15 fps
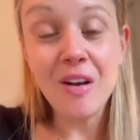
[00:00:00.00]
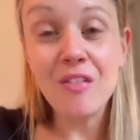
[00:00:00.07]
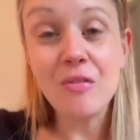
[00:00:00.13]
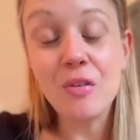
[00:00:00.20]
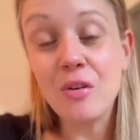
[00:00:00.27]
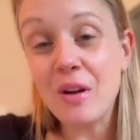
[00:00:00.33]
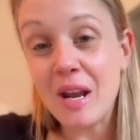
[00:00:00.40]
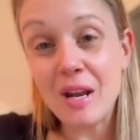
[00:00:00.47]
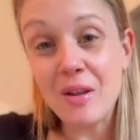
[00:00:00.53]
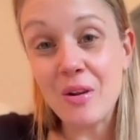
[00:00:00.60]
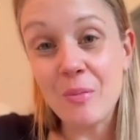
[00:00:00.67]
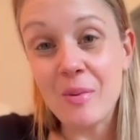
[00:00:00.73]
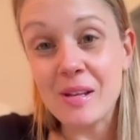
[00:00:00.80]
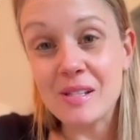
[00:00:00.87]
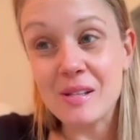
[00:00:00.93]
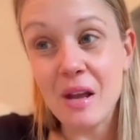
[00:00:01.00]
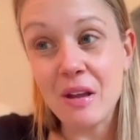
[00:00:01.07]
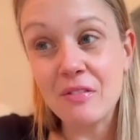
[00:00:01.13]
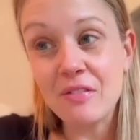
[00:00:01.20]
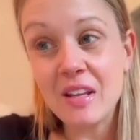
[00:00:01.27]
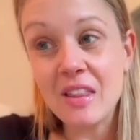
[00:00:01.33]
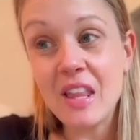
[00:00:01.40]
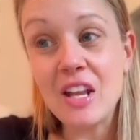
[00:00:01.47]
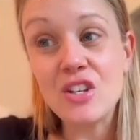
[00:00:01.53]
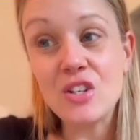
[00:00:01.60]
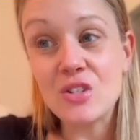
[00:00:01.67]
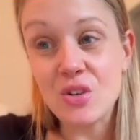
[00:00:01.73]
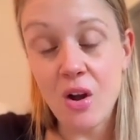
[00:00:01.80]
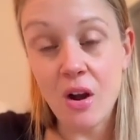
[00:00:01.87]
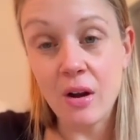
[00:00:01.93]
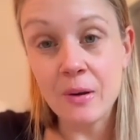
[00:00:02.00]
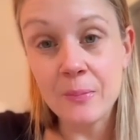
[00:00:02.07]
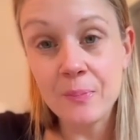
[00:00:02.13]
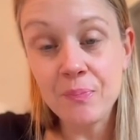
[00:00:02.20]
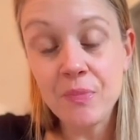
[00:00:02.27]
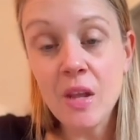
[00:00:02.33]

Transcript: of creating your best life. They just are.